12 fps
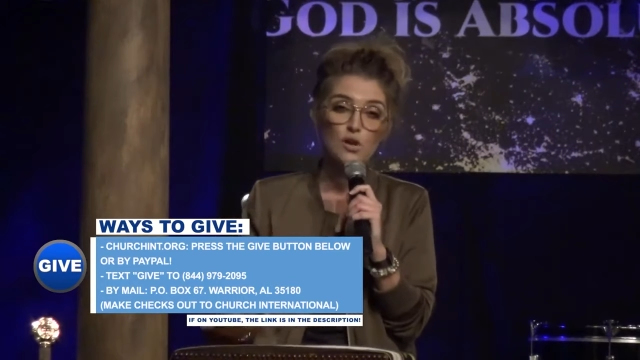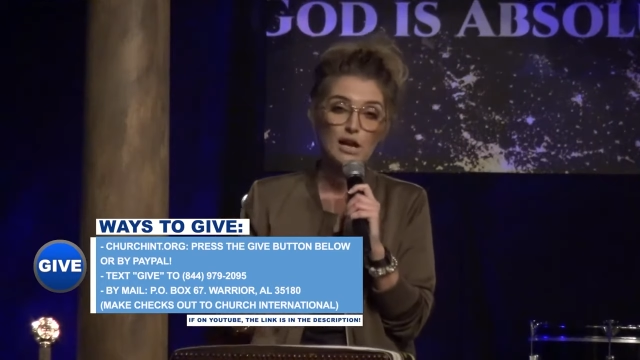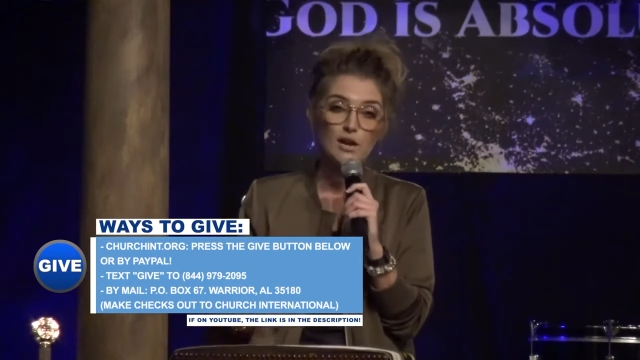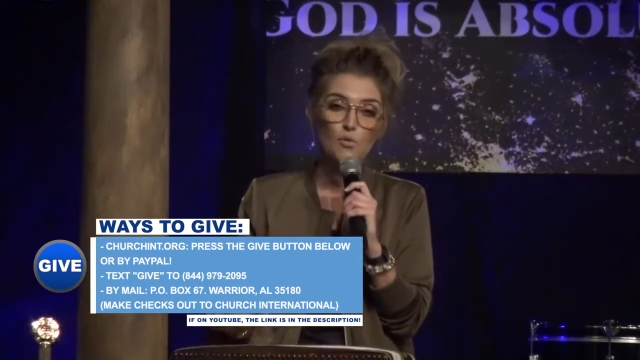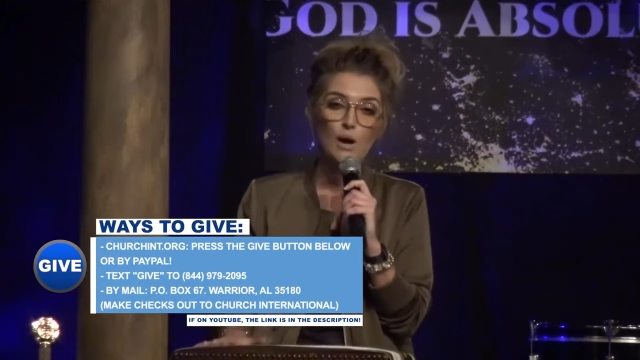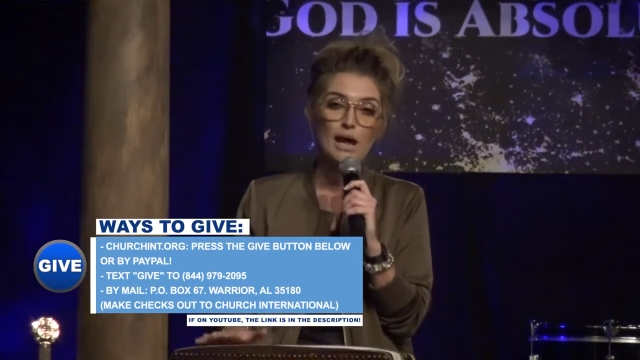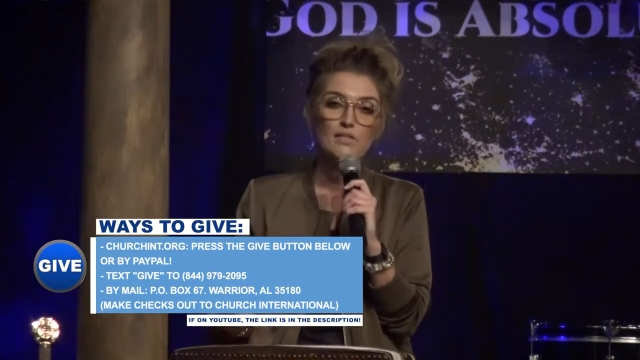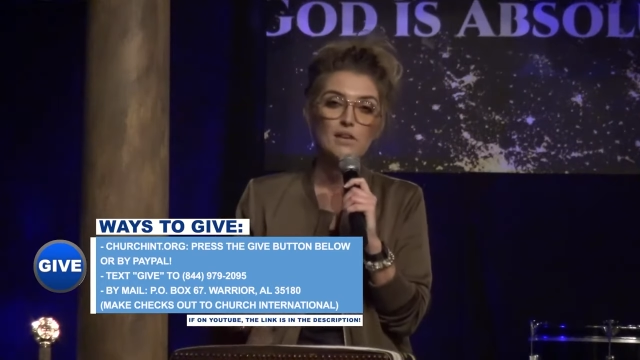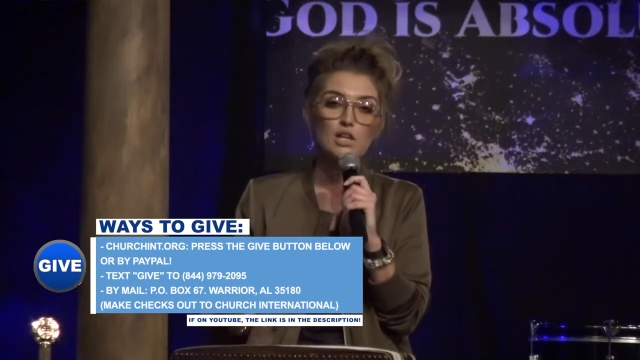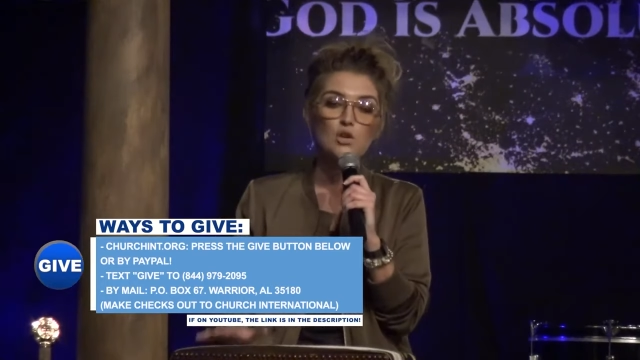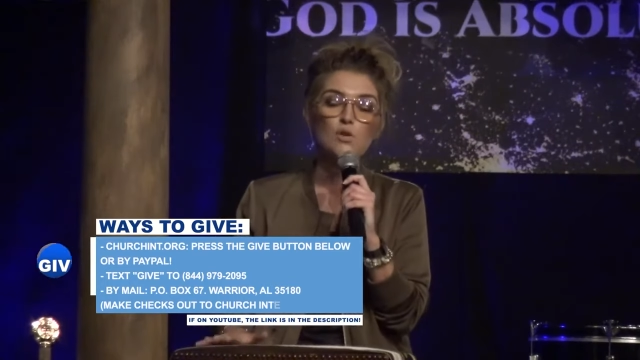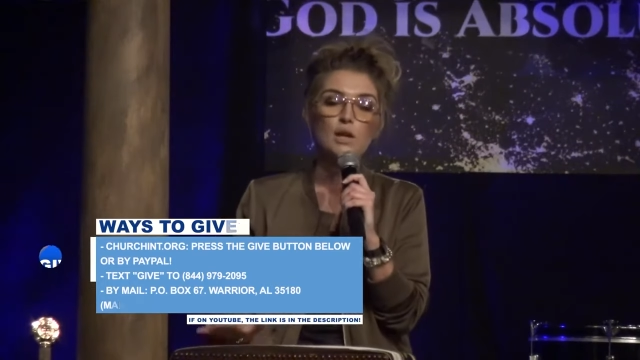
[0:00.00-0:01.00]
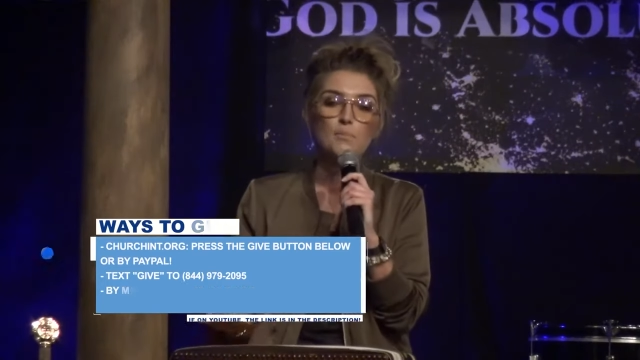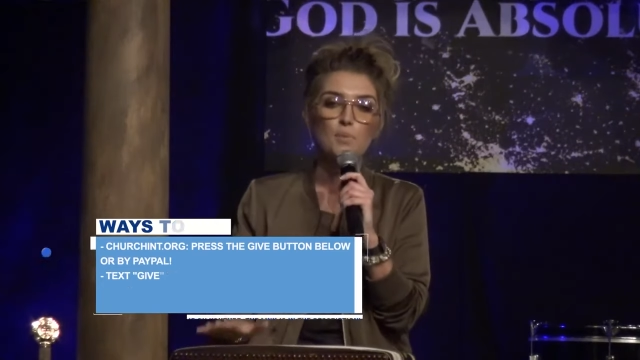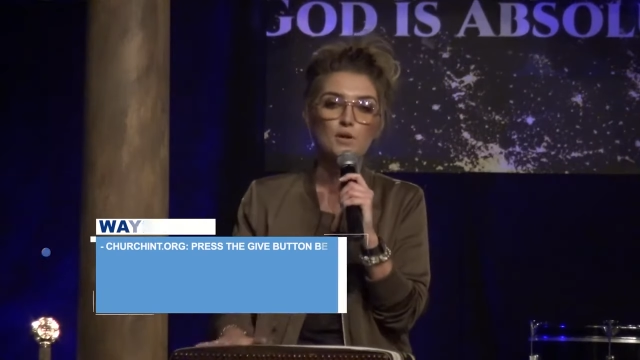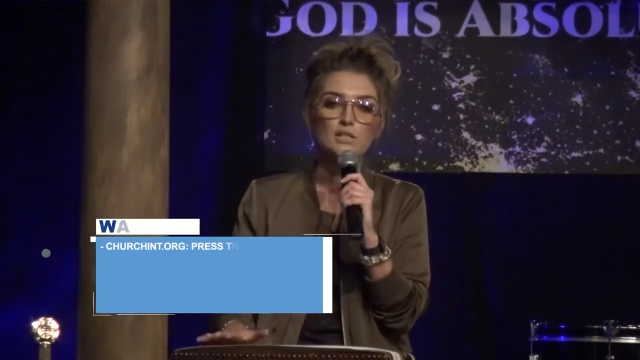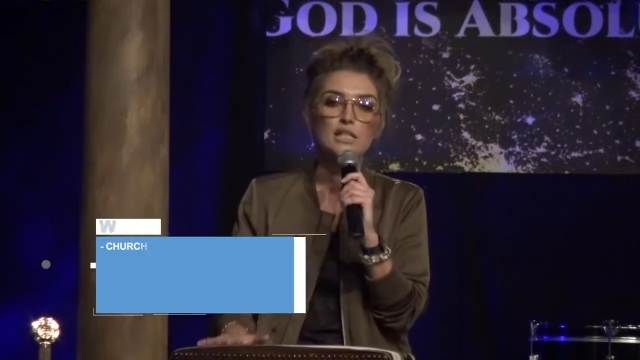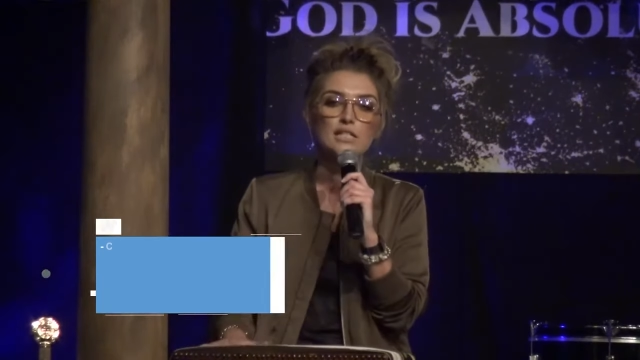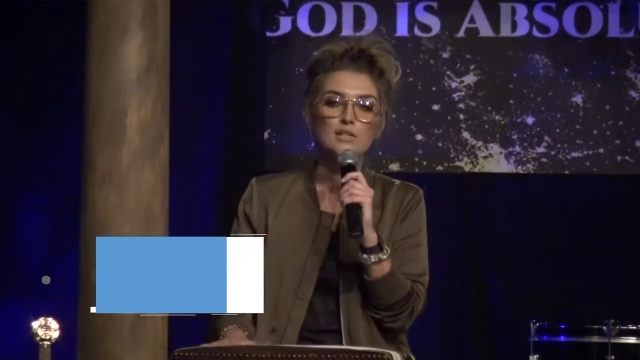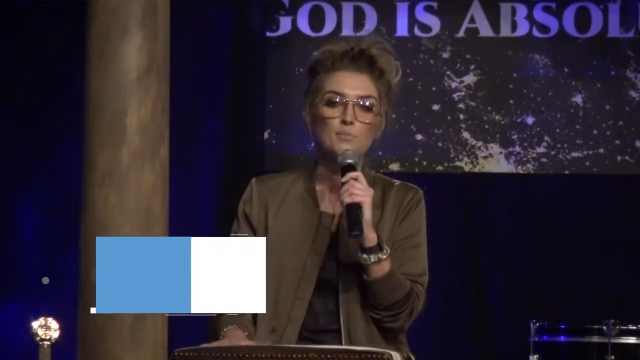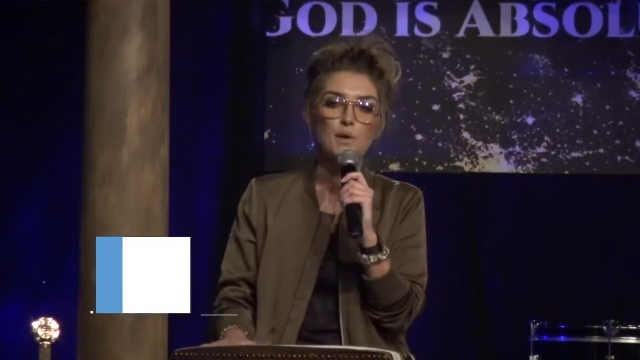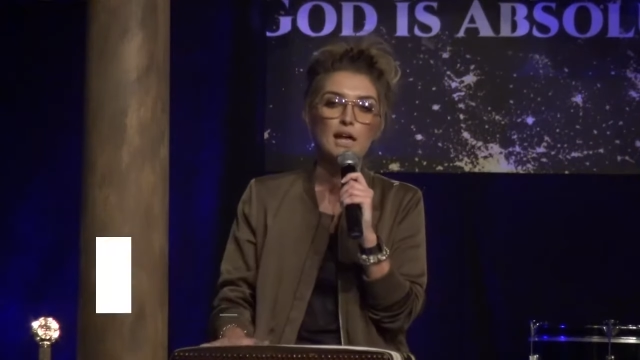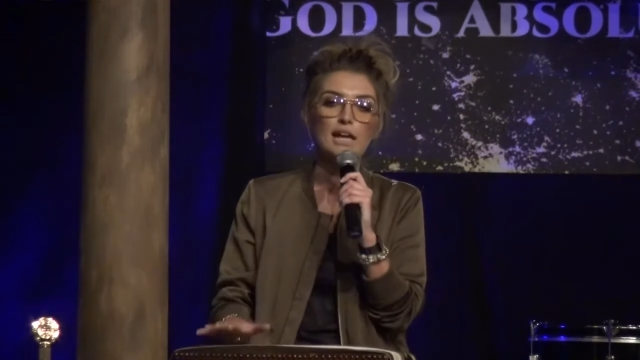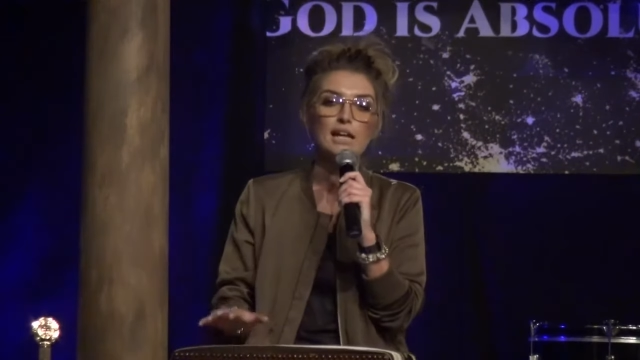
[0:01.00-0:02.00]
in a way that you can
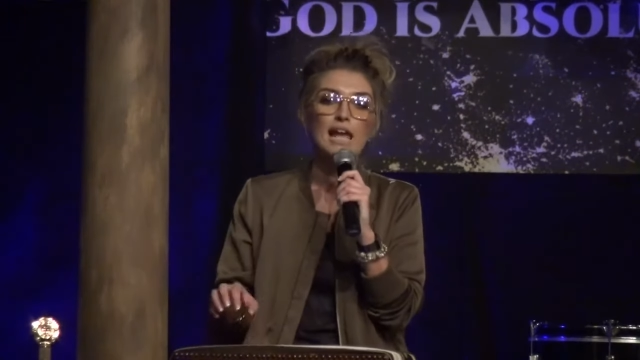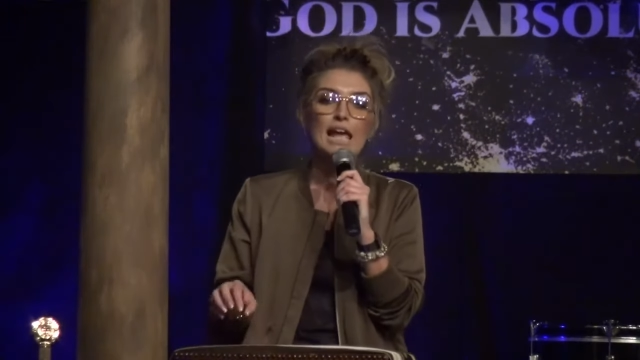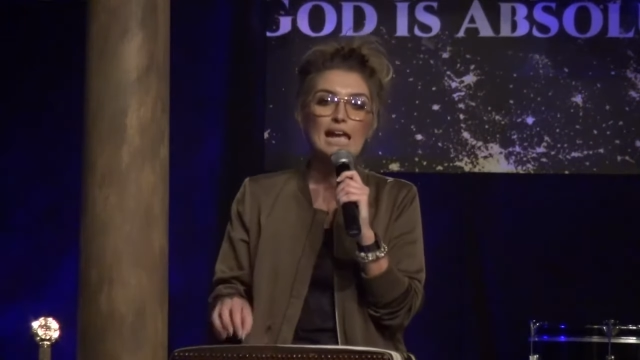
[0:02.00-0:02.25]
participate